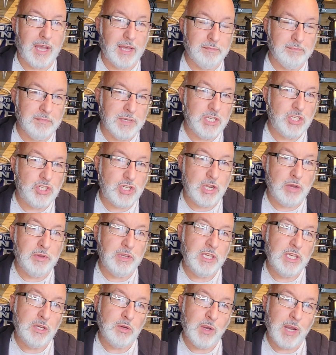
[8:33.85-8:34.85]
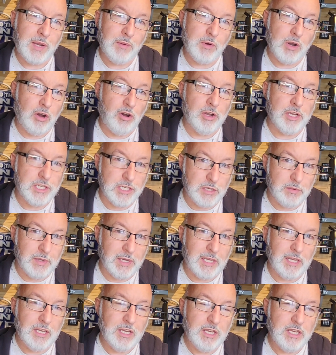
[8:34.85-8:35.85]
And me showing you how I do
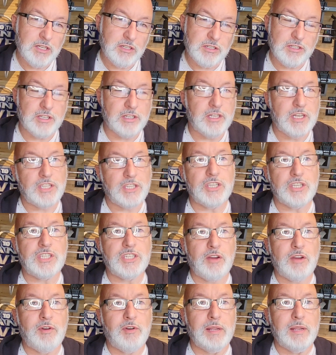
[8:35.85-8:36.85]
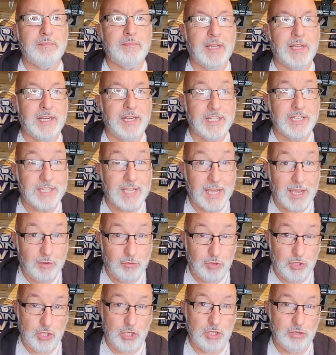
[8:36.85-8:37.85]
it doesn't necessarily mean it's how
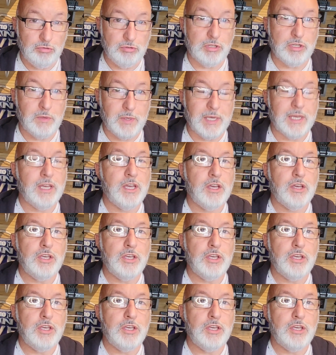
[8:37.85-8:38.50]
you do it.